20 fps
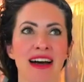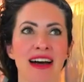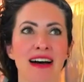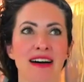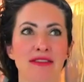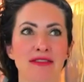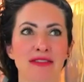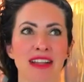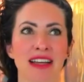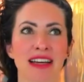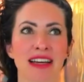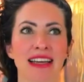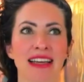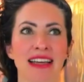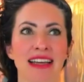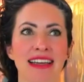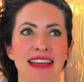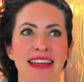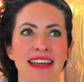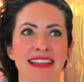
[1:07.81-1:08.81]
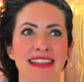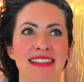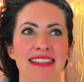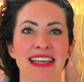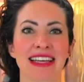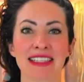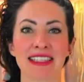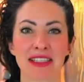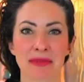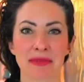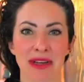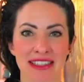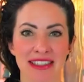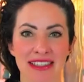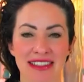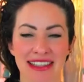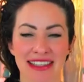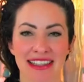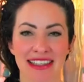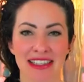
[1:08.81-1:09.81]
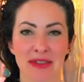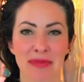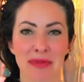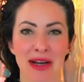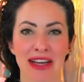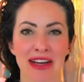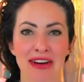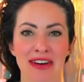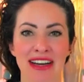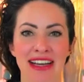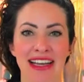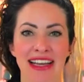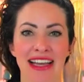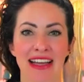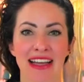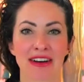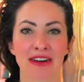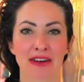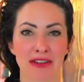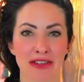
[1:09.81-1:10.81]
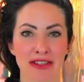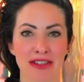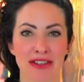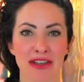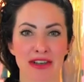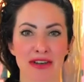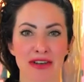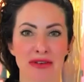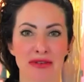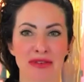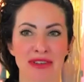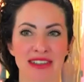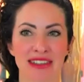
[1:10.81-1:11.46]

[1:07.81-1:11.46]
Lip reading: of like sentimentally inspiring and also